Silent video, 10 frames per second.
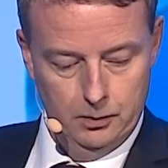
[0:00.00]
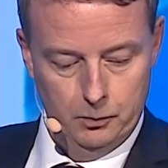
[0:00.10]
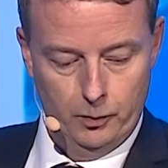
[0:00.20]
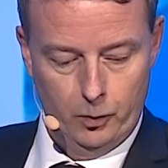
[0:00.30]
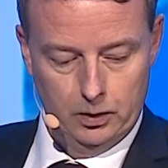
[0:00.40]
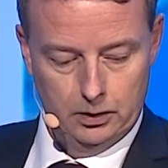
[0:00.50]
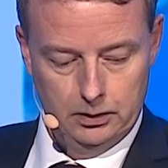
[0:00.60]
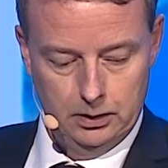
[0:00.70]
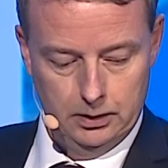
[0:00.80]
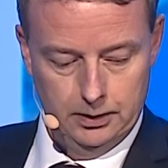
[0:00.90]
We
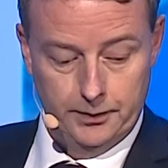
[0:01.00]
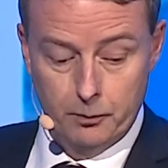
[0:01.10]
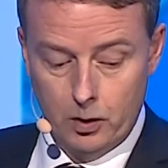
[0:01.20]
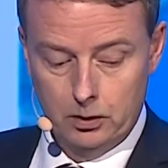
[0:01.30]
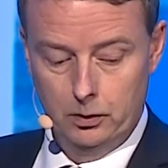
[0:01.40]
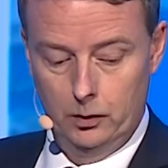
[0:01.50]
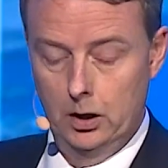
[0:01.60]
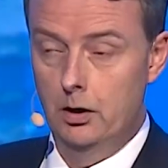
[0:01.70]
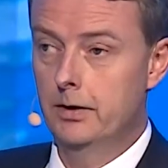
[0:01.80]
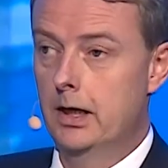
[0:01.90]
work, uh, the work
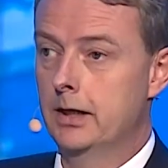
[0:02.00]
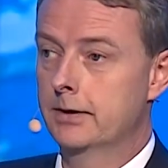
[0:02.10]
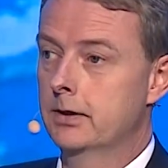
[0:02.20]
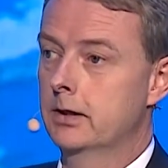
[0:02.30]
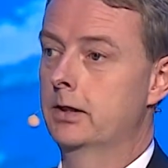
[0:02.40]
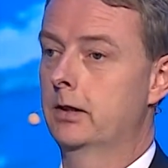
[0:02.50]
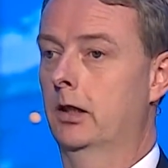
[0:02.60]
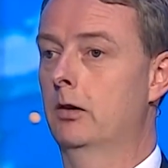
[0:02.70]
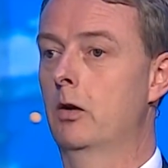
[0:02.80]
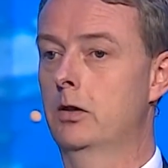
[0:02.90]
going on at uh, the
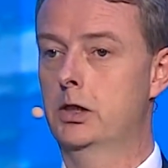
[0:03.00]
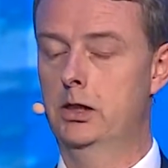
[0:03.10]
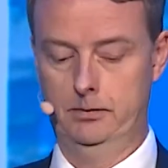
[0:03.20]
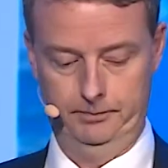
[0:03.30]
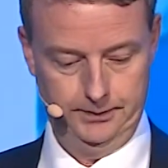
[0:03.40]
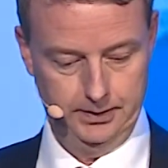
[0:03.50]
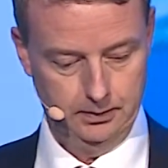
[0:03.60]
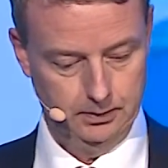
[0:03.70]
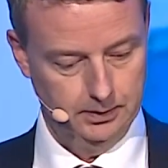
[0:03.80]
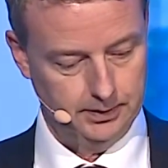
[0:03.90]
Technology
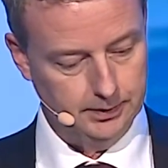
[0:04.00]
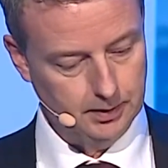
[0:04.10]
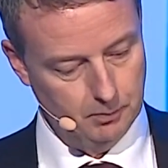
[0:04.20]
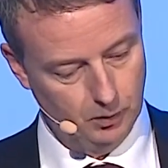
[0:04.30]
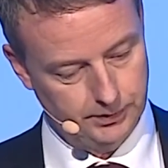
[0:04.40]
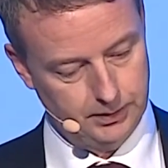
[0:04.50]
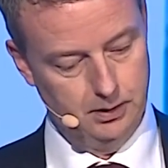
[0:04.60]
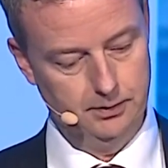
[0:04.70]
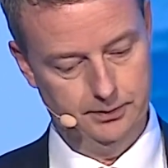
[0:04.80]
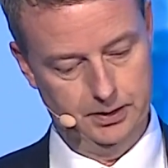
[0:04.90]
Center
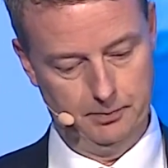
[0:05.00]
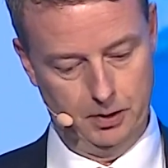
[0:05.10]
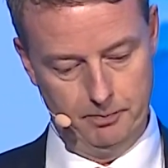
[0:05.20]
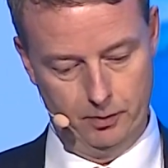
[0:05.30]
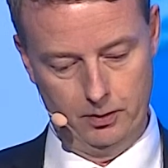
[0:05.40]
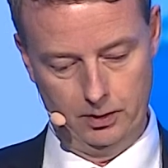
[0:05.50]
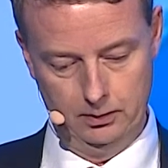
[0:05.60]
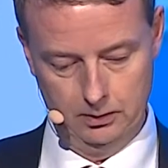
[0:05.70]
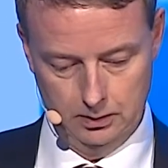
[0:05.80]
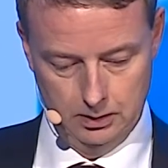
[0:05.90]
Mongstad, nearby
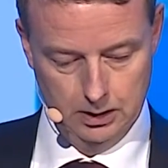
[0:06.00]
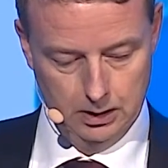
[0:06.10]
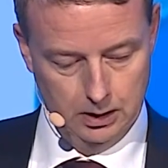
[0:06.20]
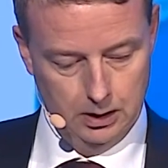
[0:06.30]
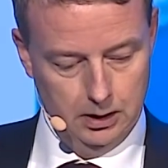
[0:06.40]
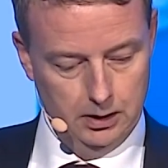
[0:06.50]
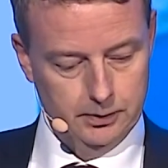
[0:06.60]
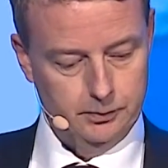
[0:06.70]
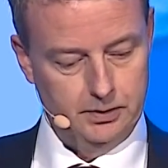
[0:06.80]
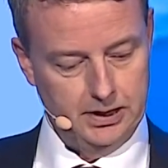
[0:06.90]
Bergen,
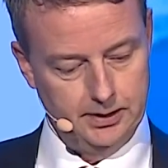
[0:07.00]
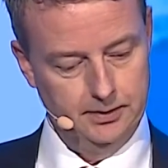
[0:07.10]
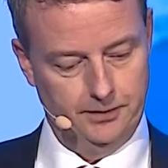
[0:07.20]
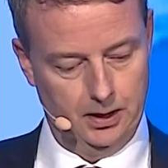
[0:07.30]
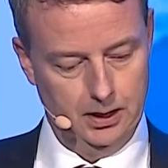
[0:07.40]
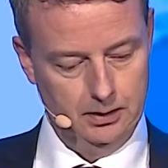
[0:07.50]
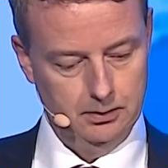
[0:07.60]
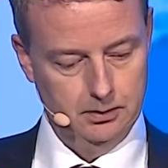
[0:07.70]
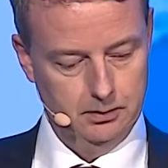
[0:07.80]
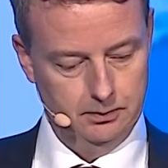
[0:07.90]
to testify,
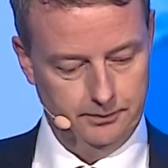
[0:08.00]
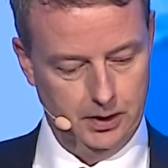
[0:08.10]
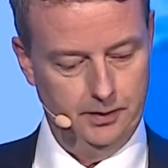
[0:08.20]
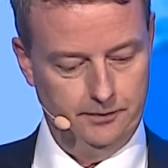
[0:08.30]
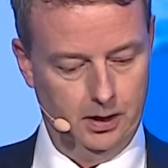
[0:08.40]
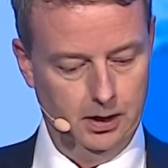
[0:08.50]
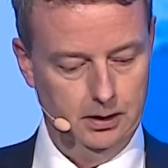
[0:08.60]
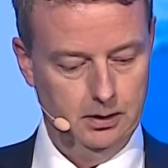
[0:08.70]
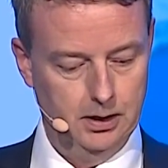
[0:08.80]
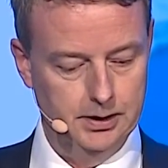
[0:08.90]

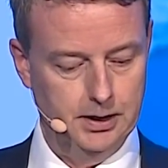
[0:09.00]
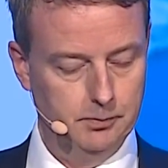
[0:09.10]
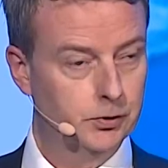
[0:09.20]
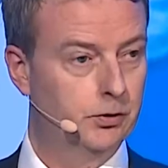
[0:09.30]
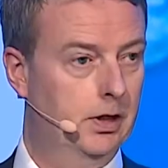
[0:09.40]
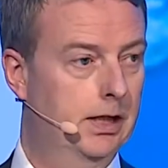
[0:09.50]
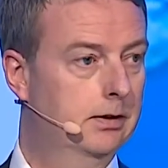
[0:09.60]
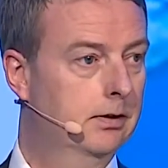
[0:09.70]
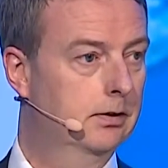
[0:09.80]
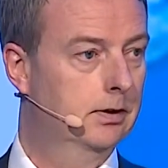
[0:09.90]
verify, and
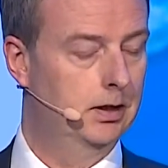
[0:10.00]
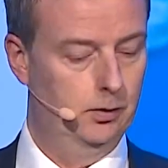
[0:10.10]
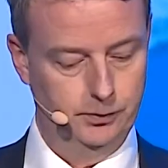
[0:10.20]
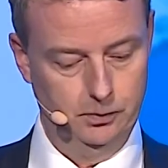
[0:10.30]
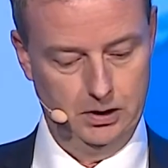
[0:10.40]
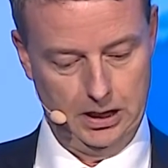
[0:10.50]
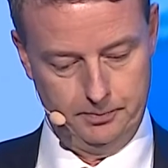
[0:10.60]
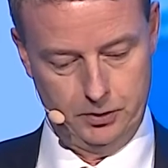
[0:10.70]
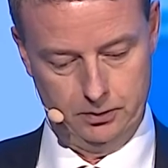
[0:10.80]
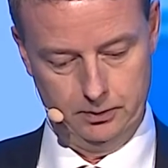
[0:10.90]
demonstrate CO2
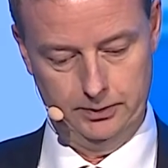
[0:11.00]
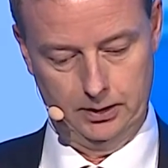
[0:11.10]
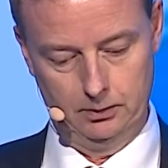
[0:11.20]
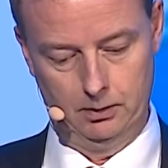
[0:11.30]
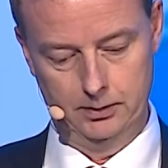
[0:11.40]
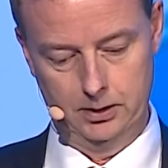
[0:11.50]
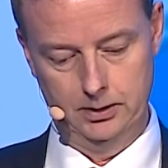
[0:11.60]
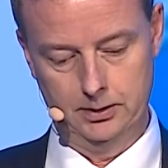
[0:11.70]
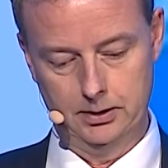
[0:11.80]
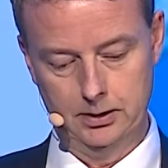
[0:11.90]
capture
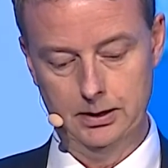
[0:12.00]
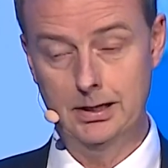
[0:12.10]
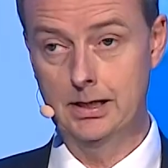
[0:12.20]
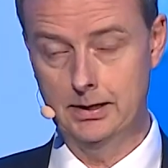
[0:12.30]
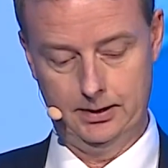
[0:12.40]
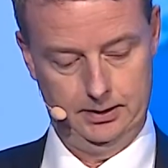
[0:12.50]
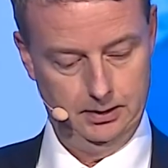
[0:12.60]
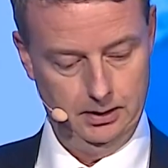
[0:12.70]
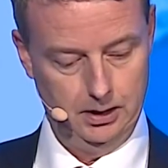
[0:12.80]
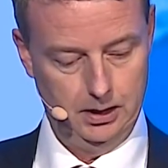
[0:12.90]
technologies is
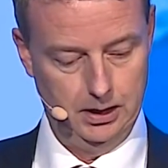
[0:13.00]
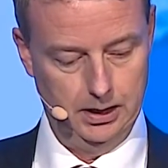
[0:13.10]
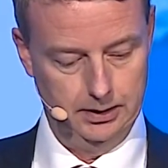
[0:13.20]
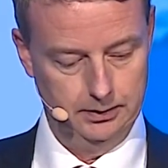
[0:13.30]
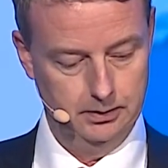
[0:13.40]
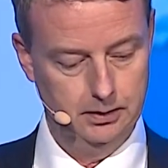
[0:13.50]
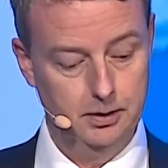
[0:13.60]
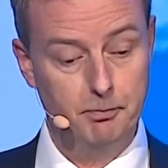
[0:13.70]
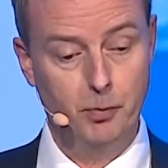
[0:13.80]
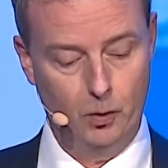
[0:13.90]
an
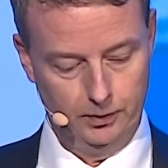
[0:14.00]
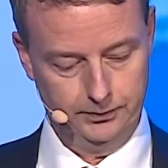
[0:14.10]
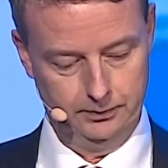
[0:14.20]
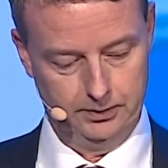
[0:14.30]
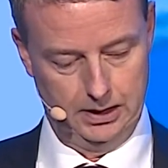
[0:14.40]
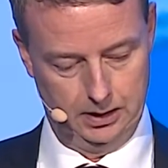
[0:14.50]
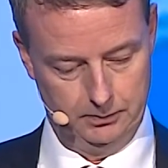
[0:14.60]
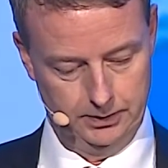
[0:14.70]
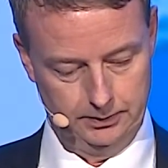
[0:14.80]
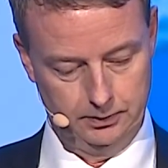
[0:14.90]
important
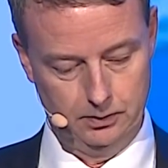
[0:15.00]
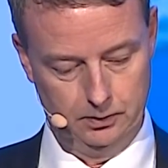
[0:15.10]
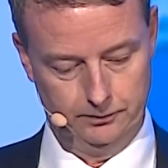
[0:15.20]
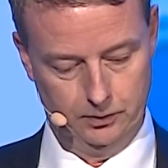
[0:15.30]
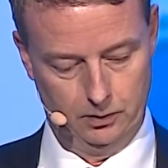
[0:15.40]
element of